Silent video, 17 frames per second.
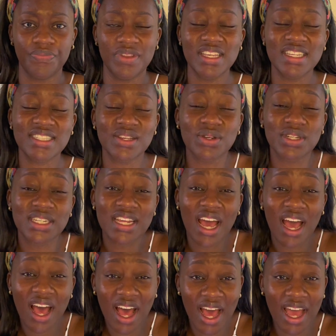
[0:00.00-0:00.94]
There's a
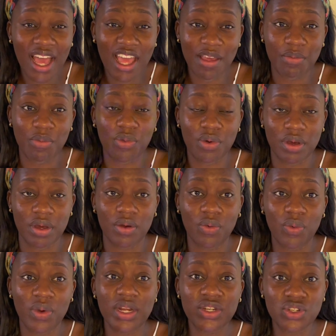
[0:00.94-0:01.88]
time
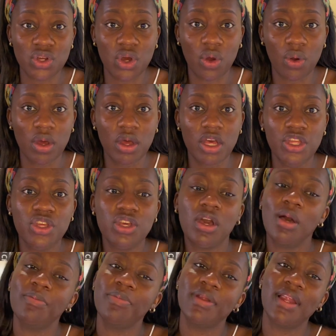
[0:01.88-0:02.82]
window. You
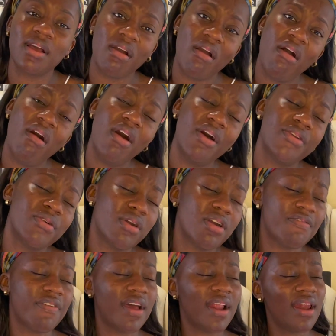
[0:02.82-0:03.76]
can't be like, oh no,
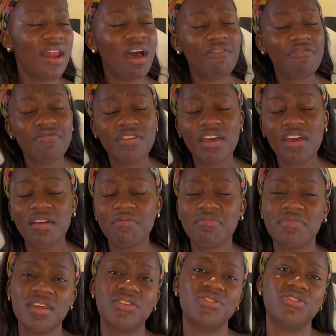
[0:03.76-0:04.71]
if I love
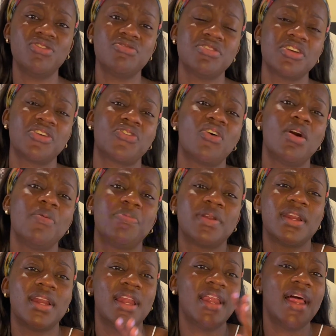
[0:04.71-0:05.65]
them, then you know they grow up
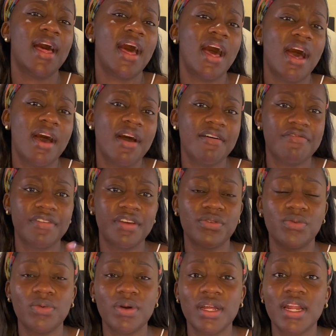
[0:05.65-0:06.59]
in love
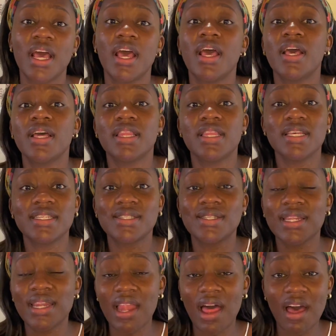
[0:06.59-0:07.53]
and what.
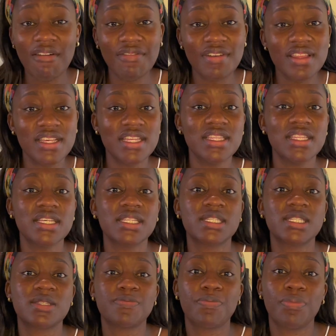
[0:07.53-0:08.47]
There's love and then
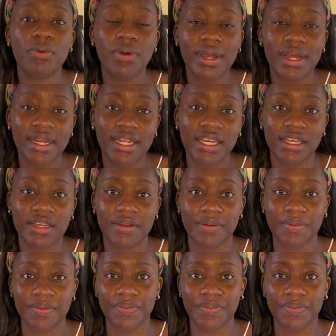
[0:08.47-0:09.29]
there's spoiling.